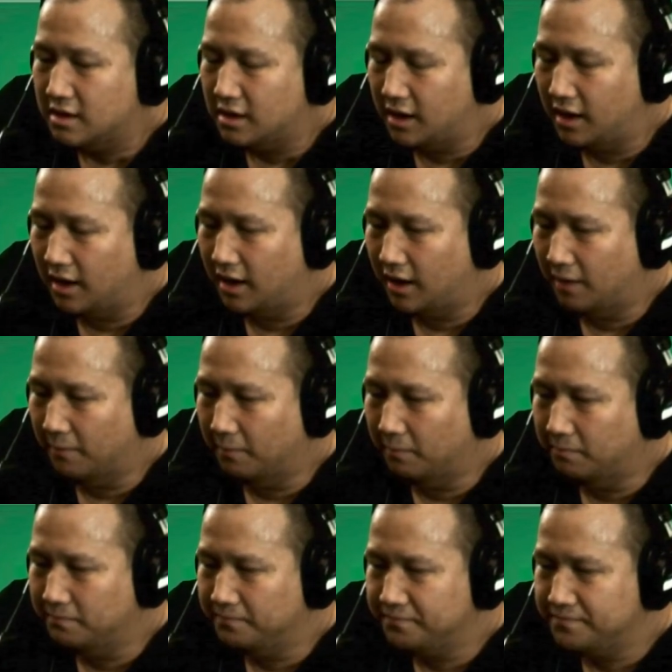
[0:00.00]

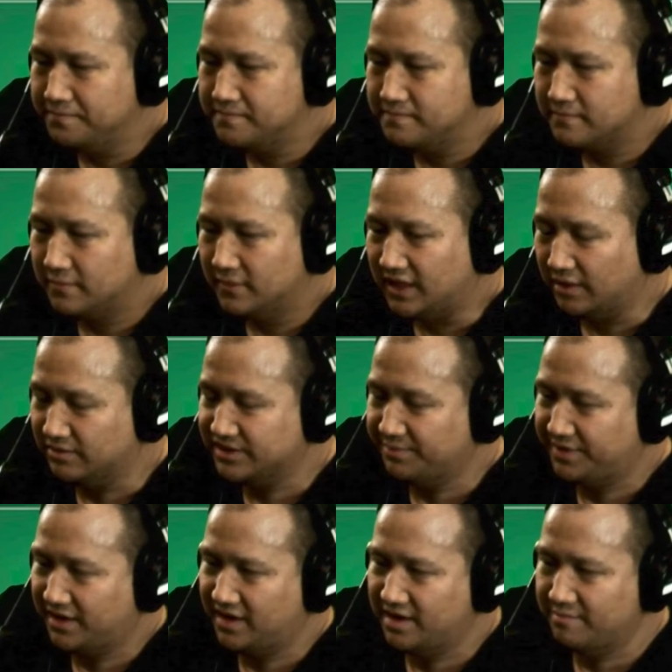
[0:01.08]
There was a
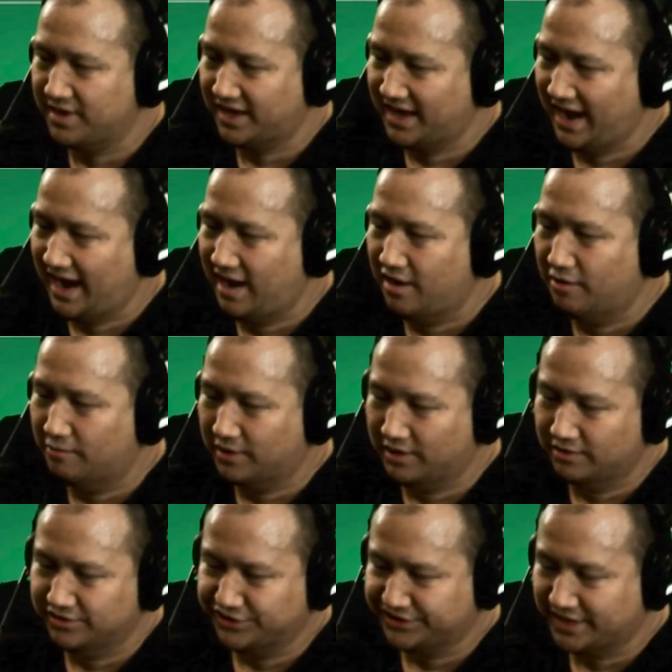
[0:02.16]
period in Macau where it
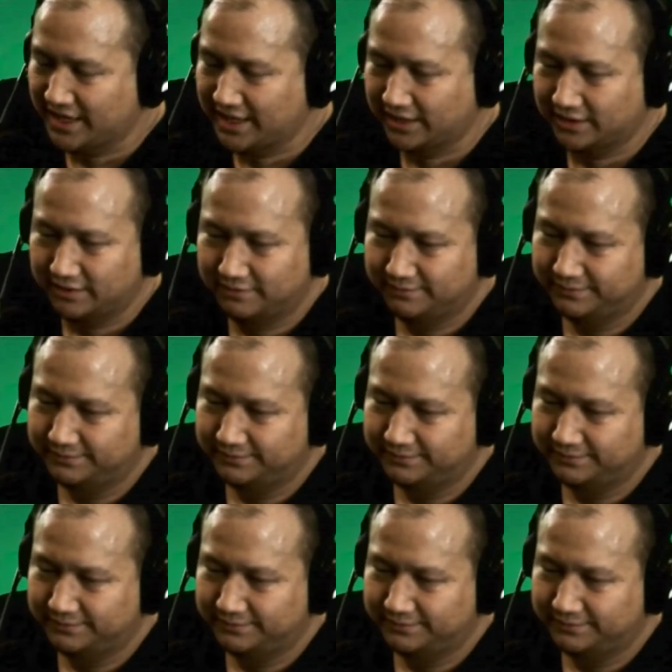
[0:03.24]
was just like,